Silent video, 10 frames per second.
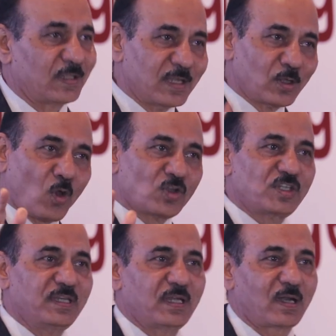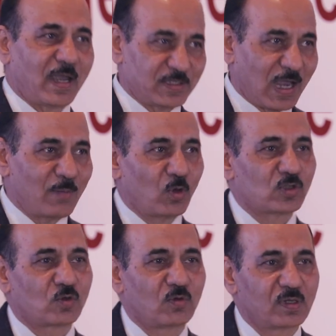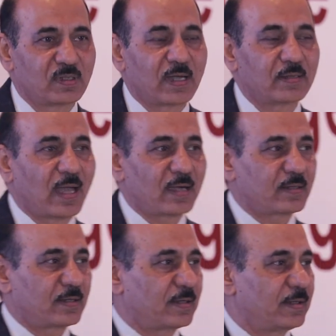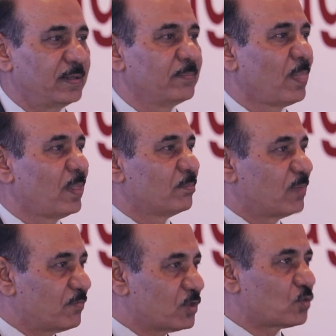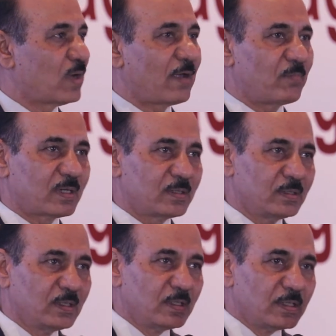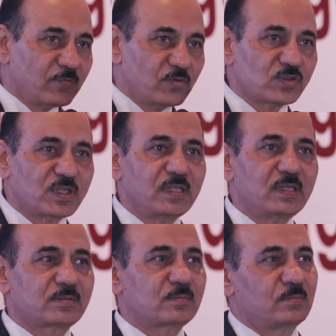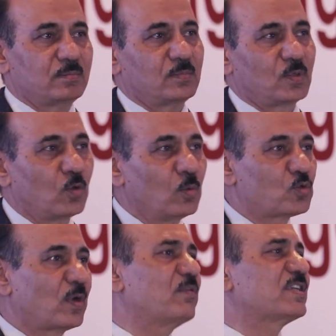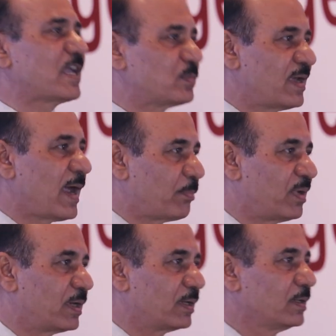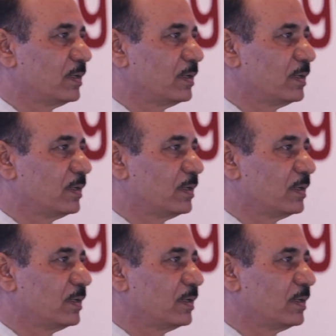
Nothing wrong, senior guys, I am also on that category, but we should have, but if you see the room today which has been happening,